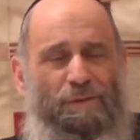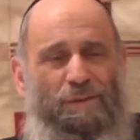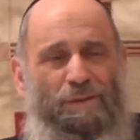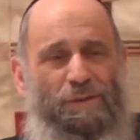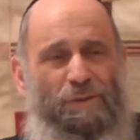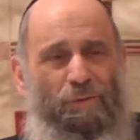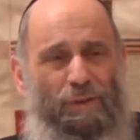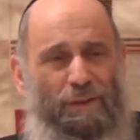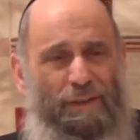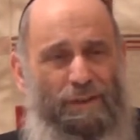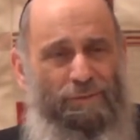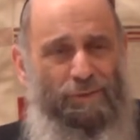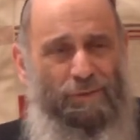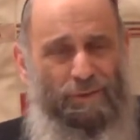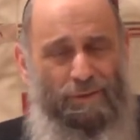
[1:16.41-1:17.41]
destroy
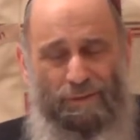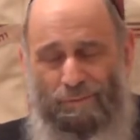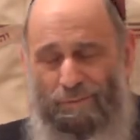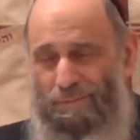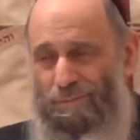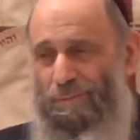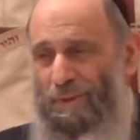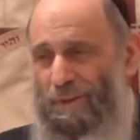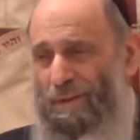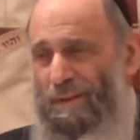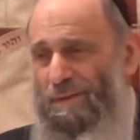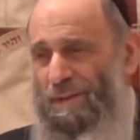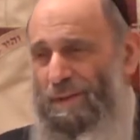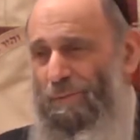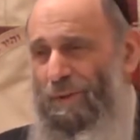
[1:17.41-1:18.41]
evil
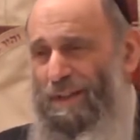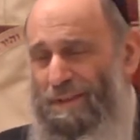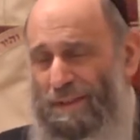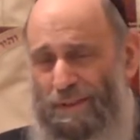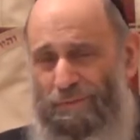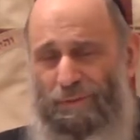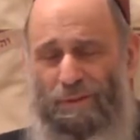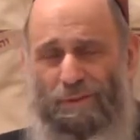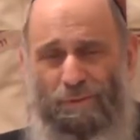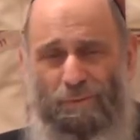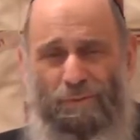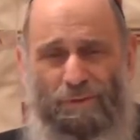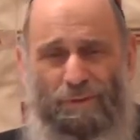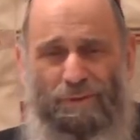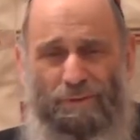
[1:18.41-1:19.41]
because he wants evil in the
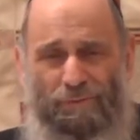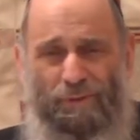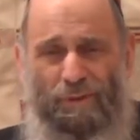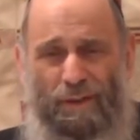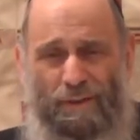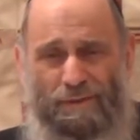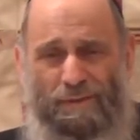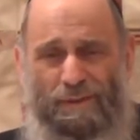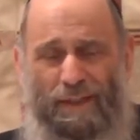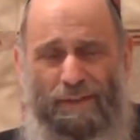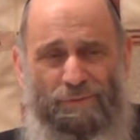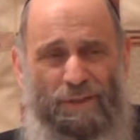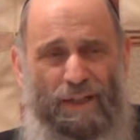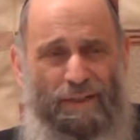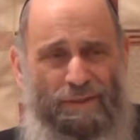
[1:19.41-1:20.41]
world for us to
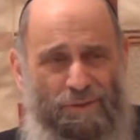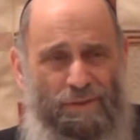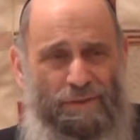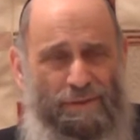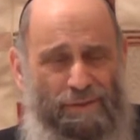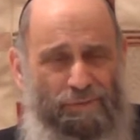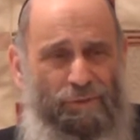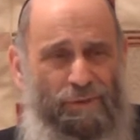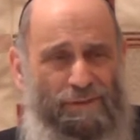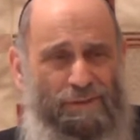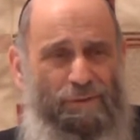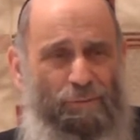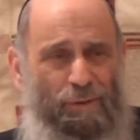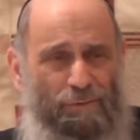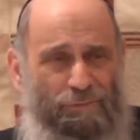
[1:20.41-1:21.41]
have challenges and for us
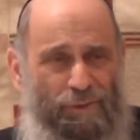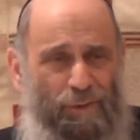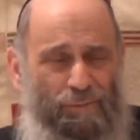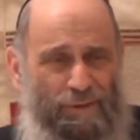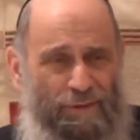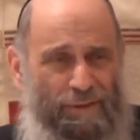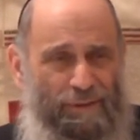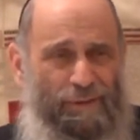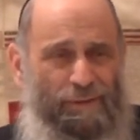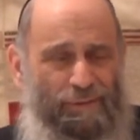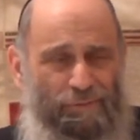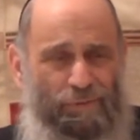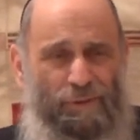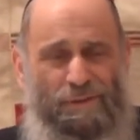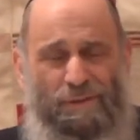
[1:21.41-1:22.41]
to grow from it,
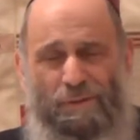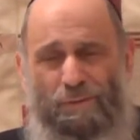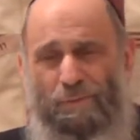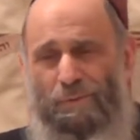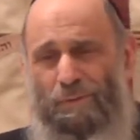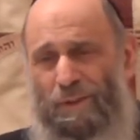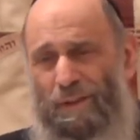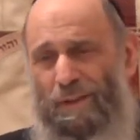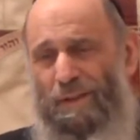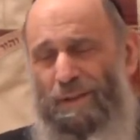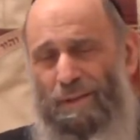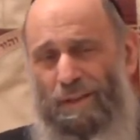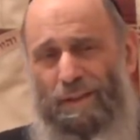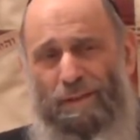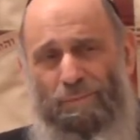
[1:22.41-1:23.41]
for us to
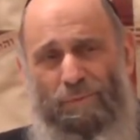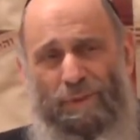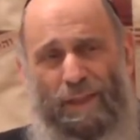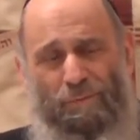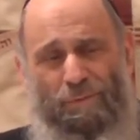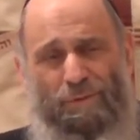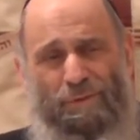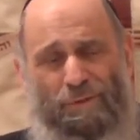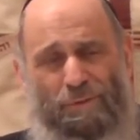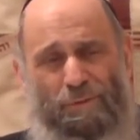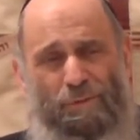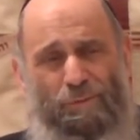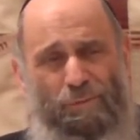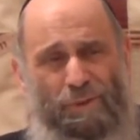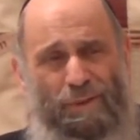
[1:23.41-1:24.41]
be able
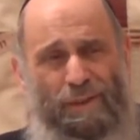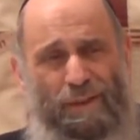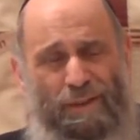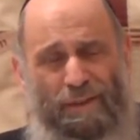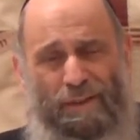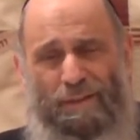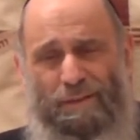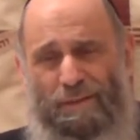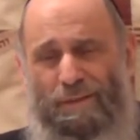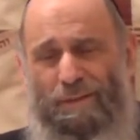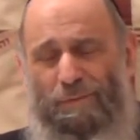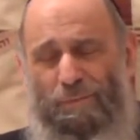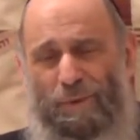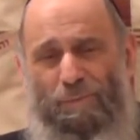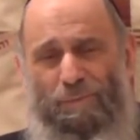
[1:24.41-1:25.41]
to
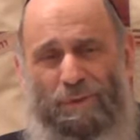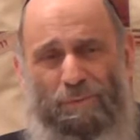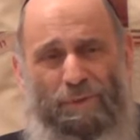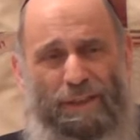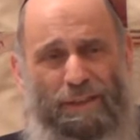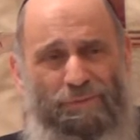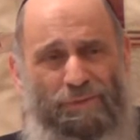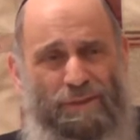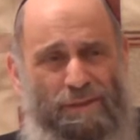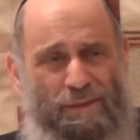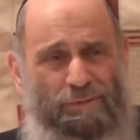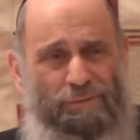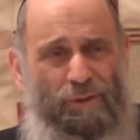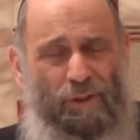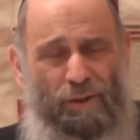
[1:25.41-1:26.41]
reap the benefits
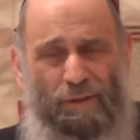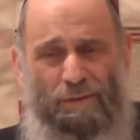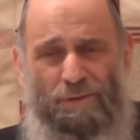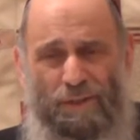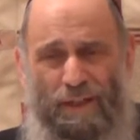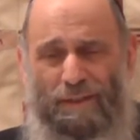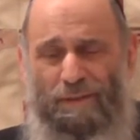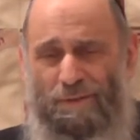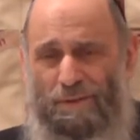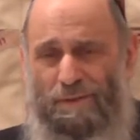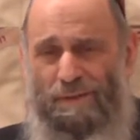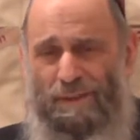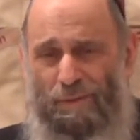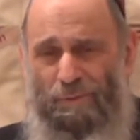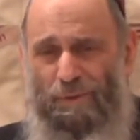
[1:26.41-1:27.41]
of our
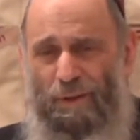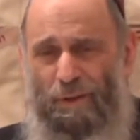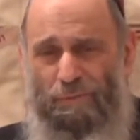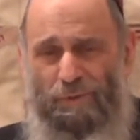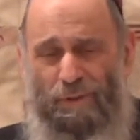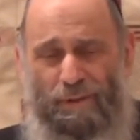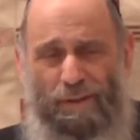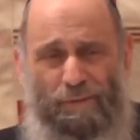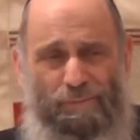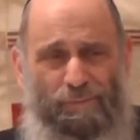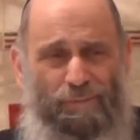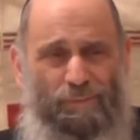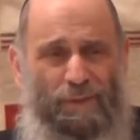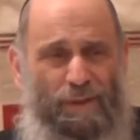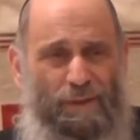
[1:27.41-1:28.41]
challenges that we overcome.
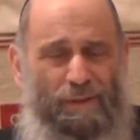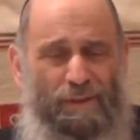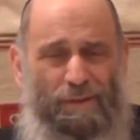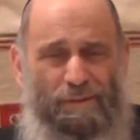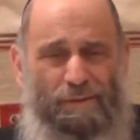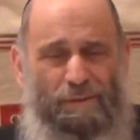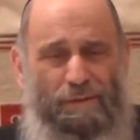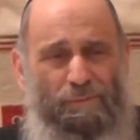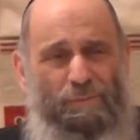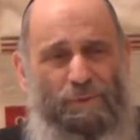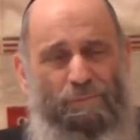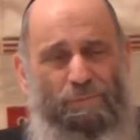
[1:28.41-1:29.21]
So the